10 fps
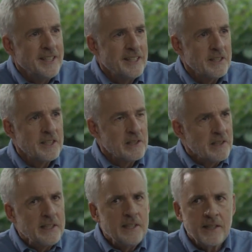
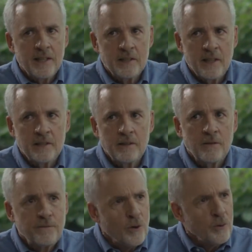
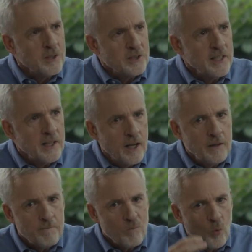is focusing on